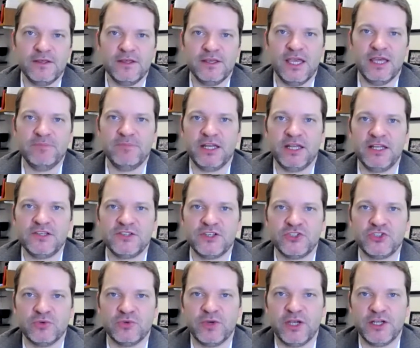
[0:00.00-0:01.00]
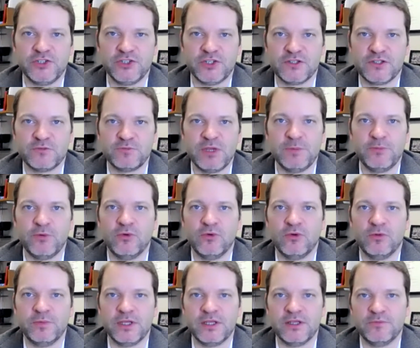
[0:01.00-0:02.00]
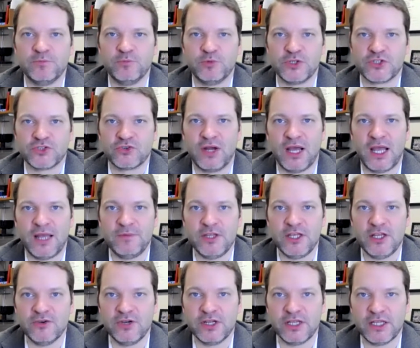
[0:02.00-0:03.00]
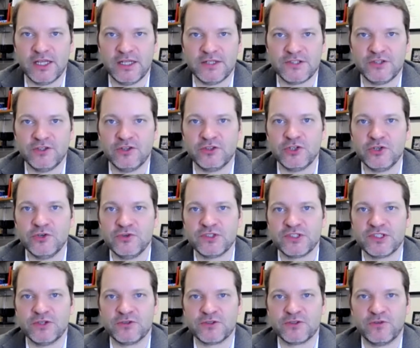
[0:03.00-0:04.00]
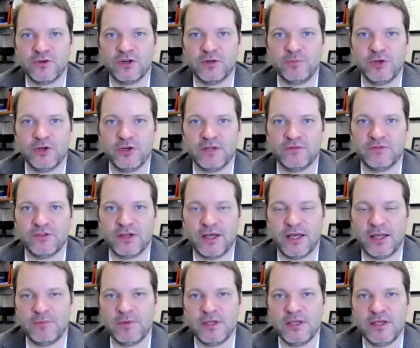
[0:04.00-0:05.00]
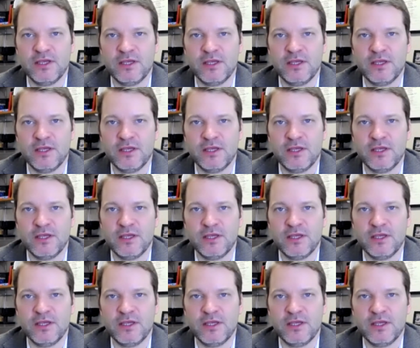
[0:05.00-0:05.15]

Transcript: In many situations, people will be prescribed hearing aids and they'll use those for a period of time,